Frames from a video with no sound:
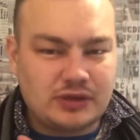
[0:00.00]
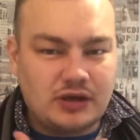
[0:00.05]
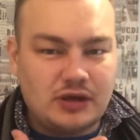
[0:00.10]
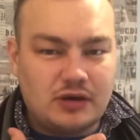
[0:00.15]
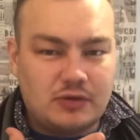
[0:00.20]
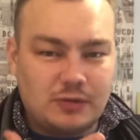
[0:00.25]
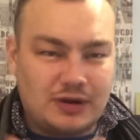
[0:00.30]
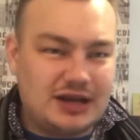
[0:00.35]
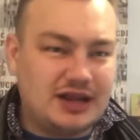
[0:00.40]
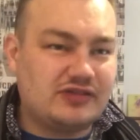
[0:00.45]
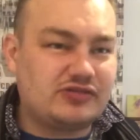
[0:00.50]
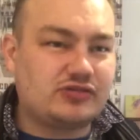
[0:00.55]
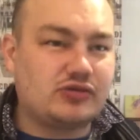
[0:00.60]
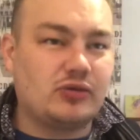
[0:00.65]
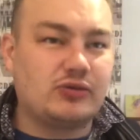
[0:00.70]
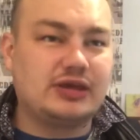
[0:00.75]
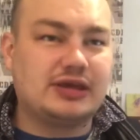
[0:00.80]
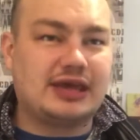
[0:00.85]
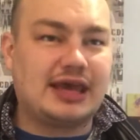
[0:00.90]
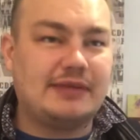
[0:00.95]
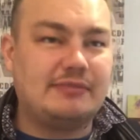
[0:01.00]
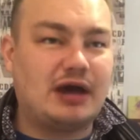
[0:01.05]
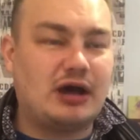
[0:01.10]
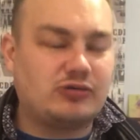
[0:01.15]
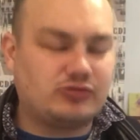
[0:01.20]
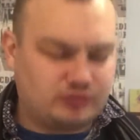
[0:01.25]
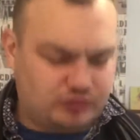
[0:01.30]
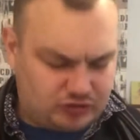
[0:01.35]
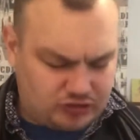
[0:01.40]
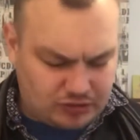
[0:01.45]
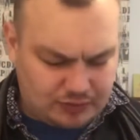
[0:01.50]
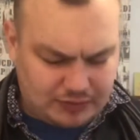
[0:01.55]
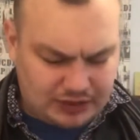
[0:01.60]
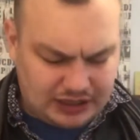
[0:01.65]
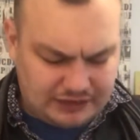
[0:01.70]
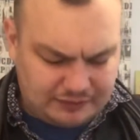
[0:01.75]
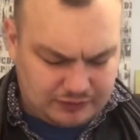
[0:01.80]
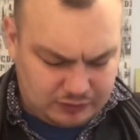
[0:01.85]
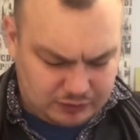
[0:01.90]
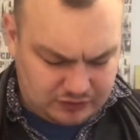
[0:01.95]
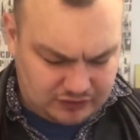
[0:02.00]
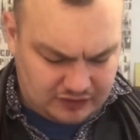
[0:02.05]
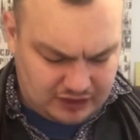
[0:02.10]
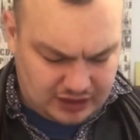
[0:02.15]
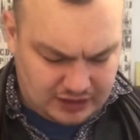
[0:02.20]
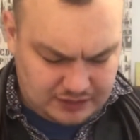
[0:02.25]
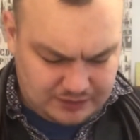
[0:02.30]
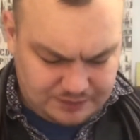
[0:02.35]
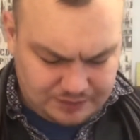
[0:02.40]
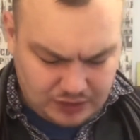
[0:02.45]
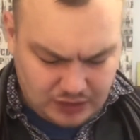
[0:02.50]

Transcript: when this story came out, which I believe it was in